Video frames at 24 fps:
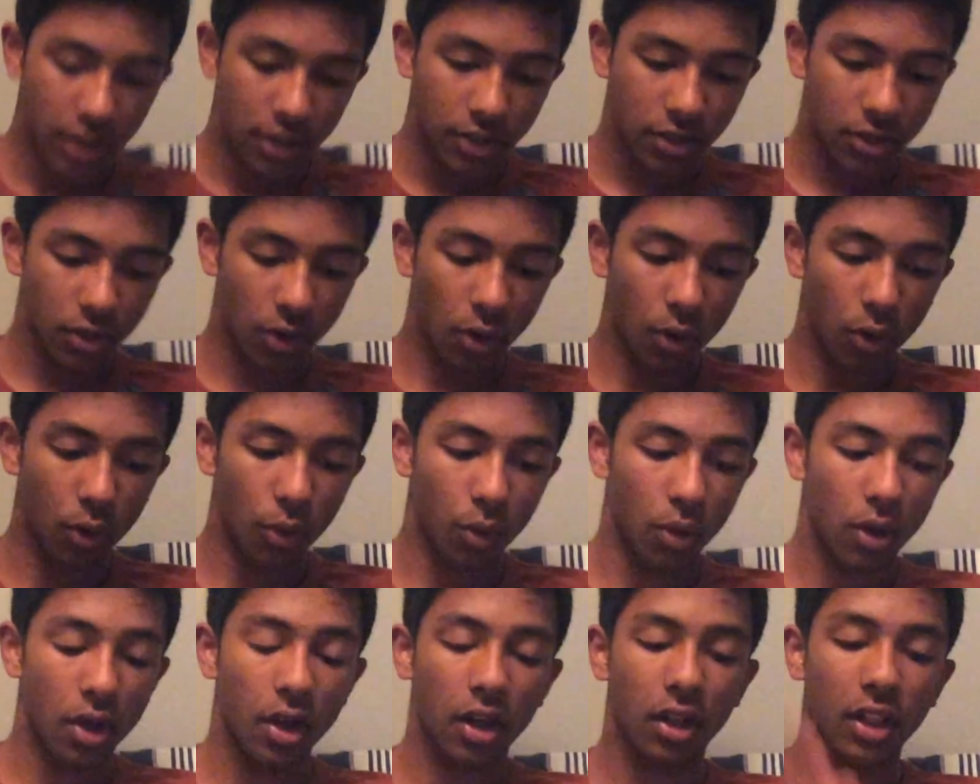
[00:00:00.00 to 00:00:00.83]

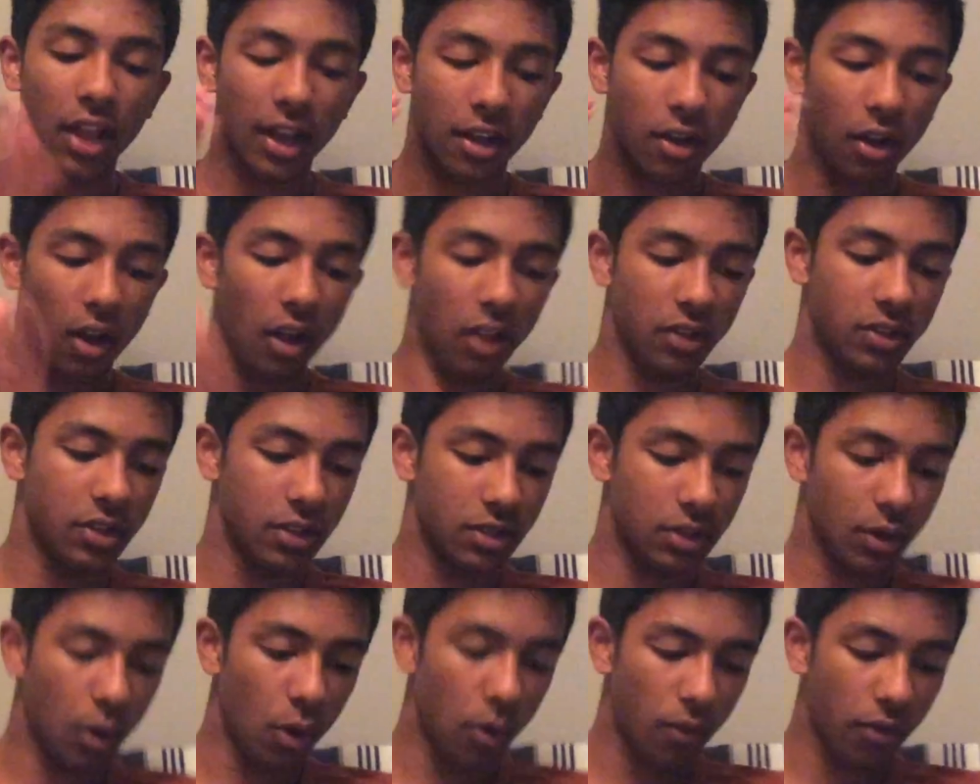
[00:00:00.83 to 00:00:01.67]
So
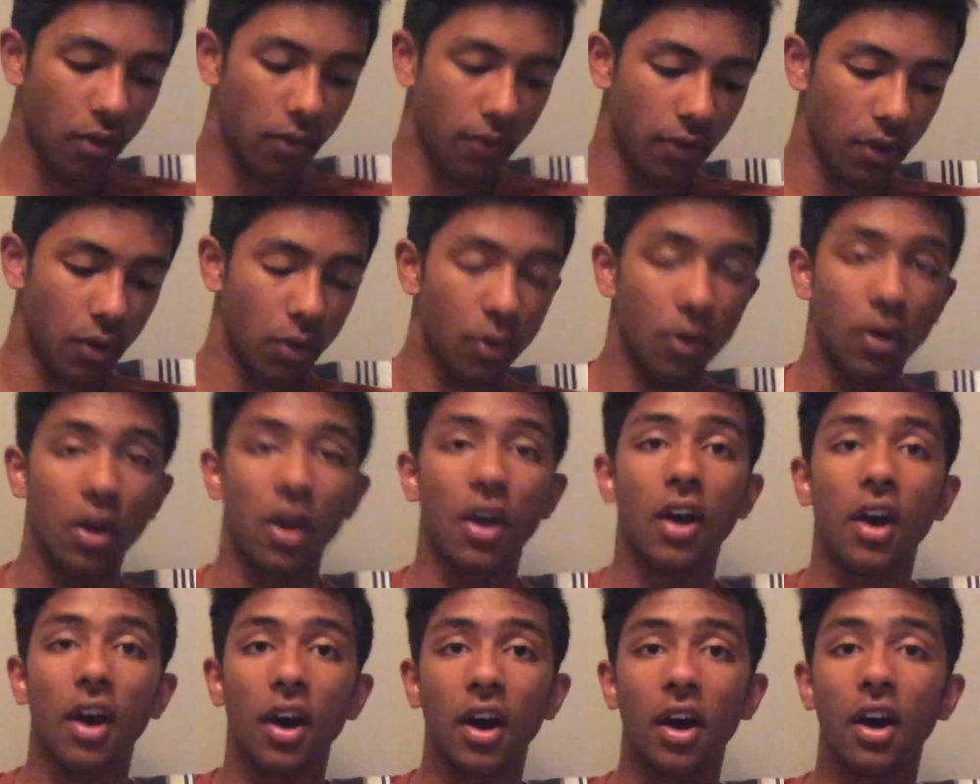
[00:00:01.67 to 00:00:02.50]
glycolysis overview.
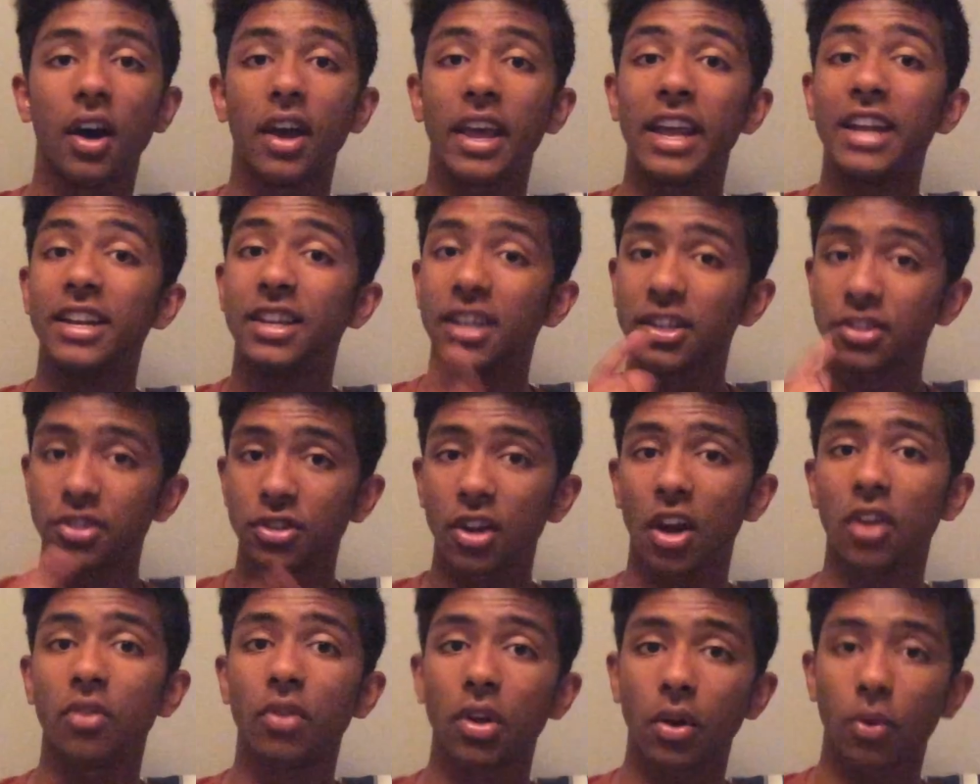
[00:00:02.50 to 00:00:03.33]
It does
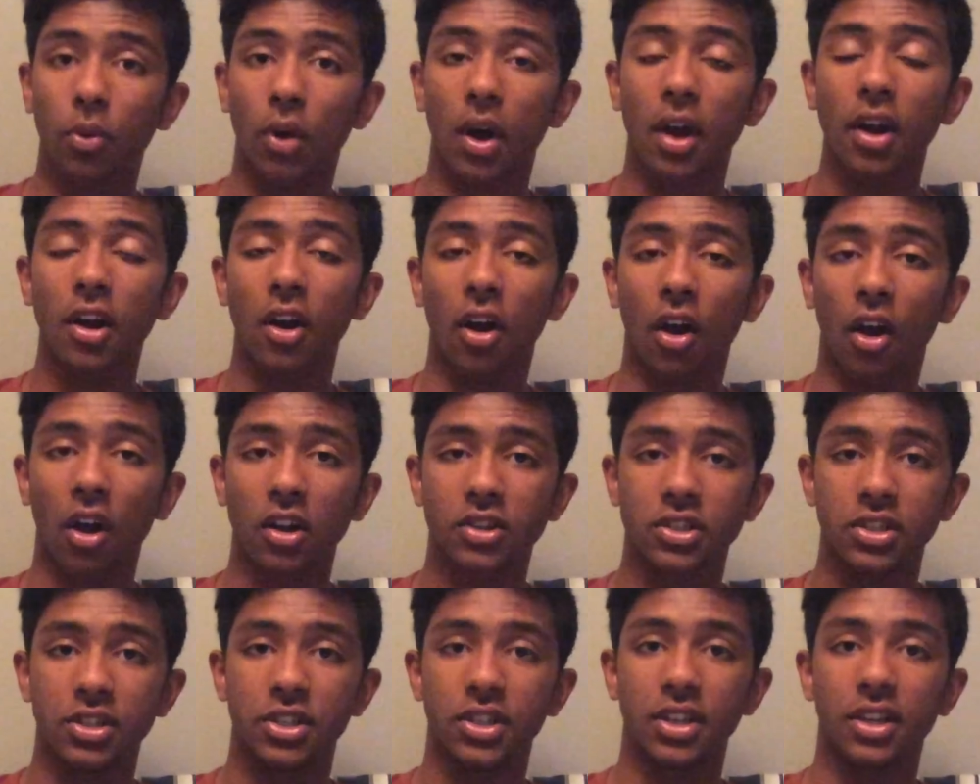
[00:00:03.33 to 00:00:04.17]
not require
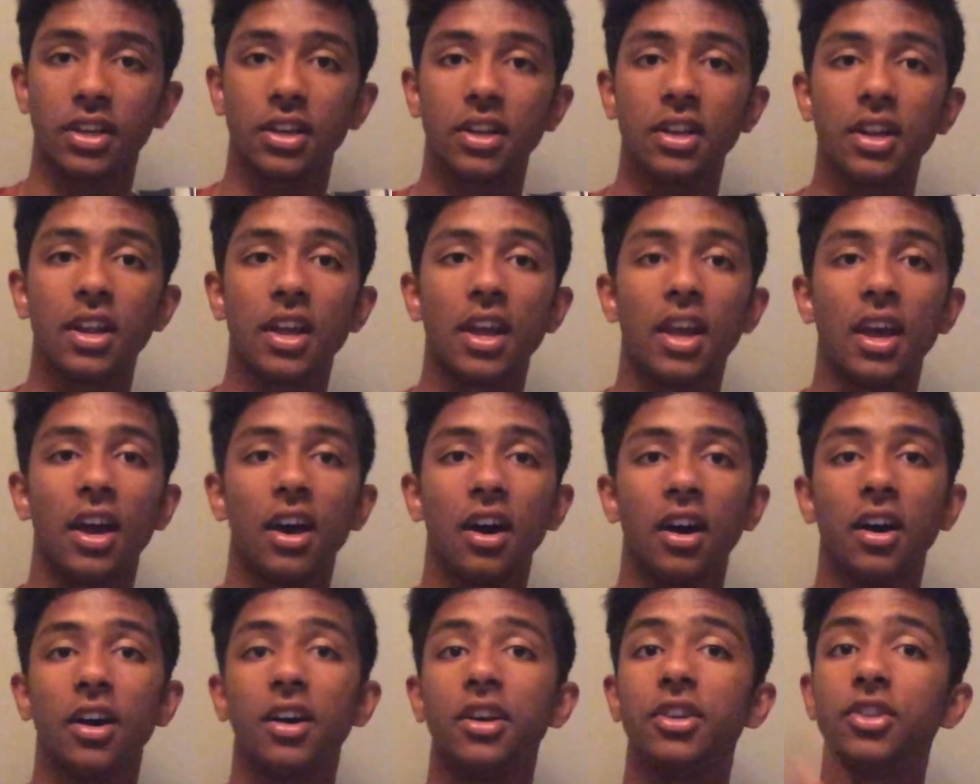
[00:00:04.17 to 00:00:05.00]
oxygen.
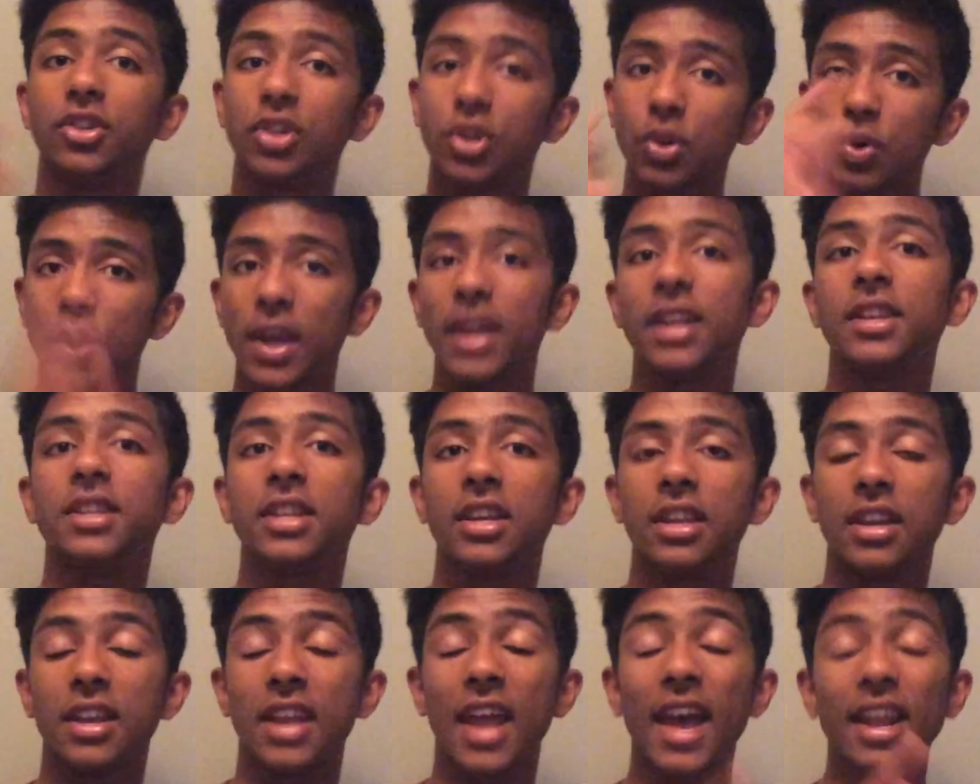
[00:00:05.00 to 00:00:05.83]
2
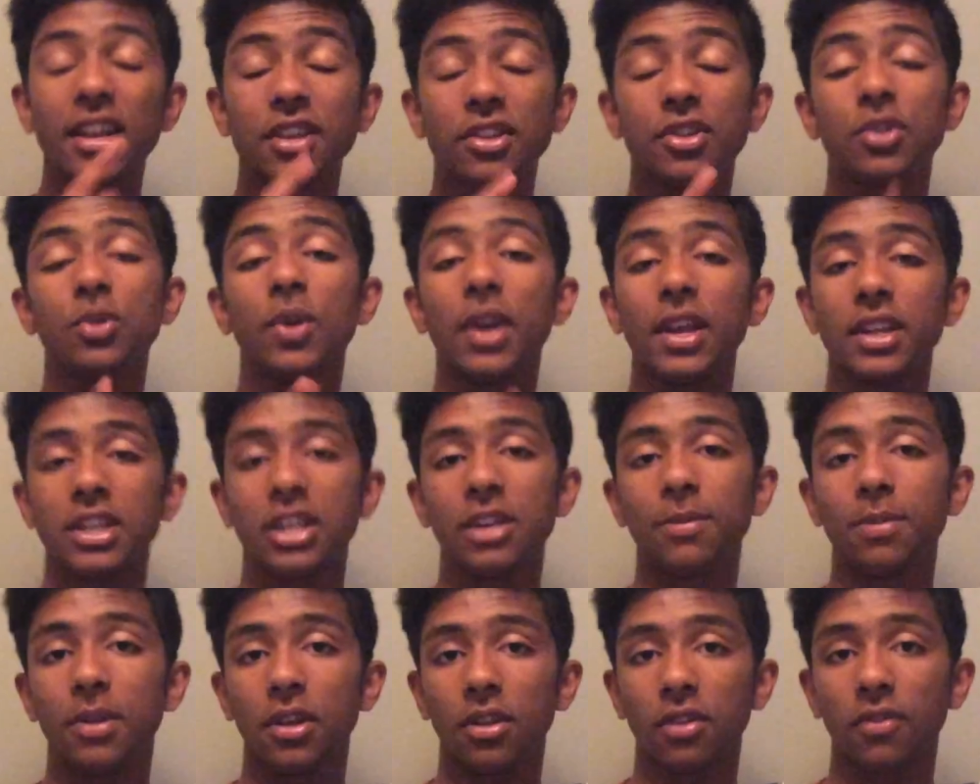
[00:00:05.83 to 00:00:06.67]

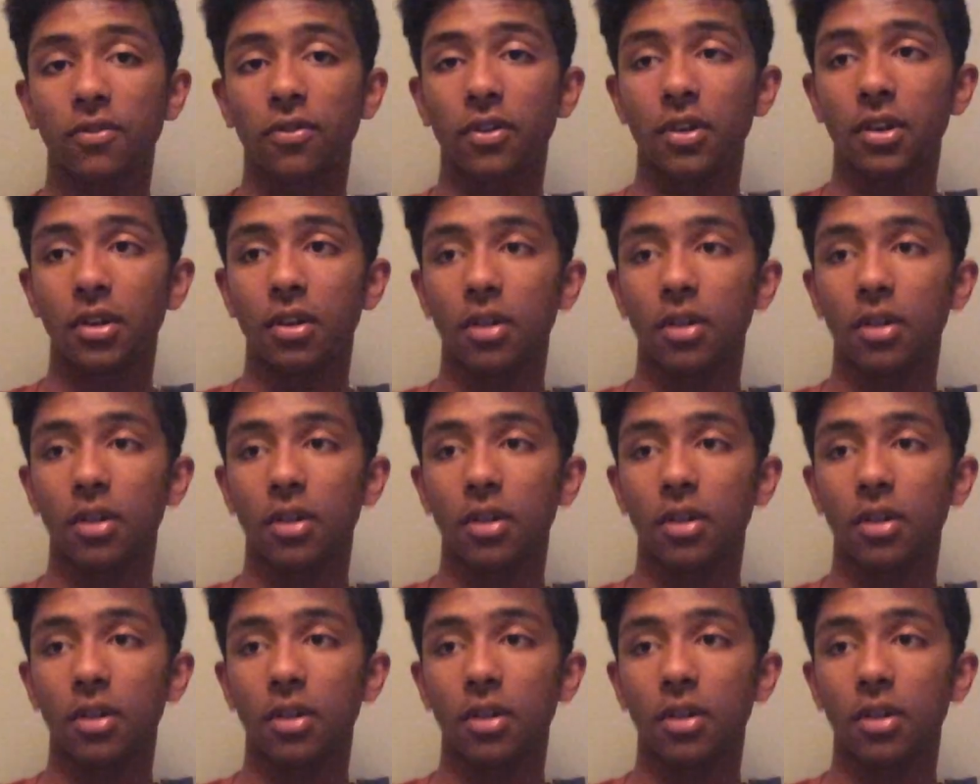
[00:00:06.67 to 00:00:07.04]
ATP is